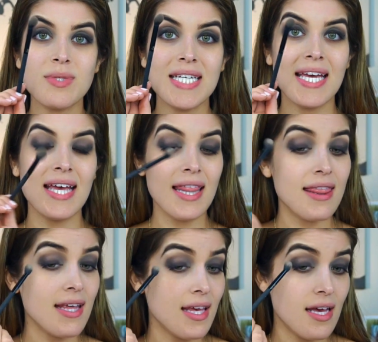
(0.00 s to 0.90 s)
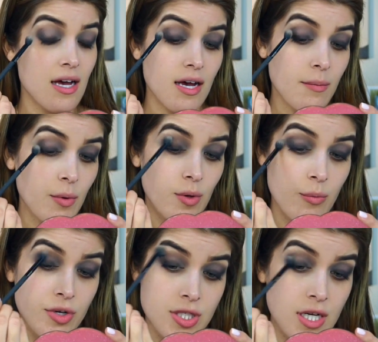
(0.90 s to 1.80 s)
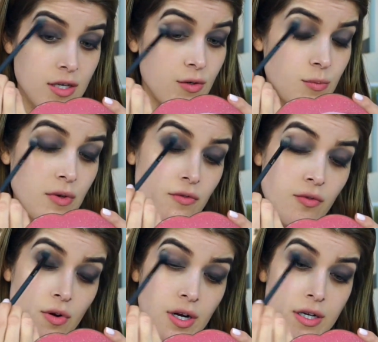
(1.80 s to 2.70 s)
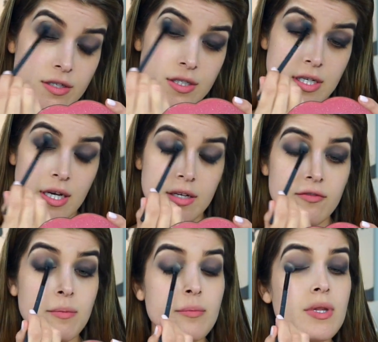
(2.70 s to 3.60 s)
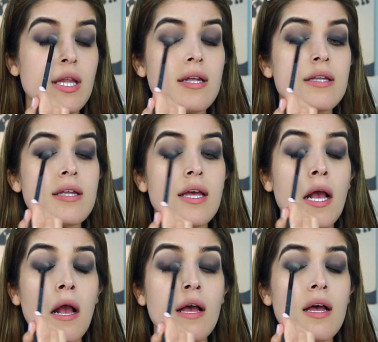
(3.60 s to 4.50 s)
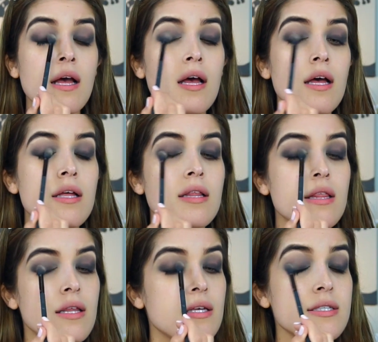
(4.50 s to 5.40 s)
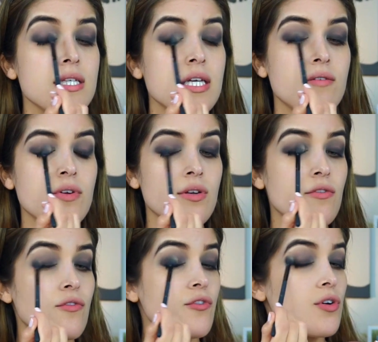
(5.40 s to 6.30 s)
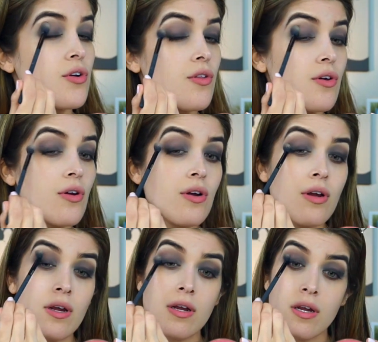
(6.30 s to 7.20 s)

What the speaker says: I'm taking the Moda brush that I used before and just kind of blending this even further.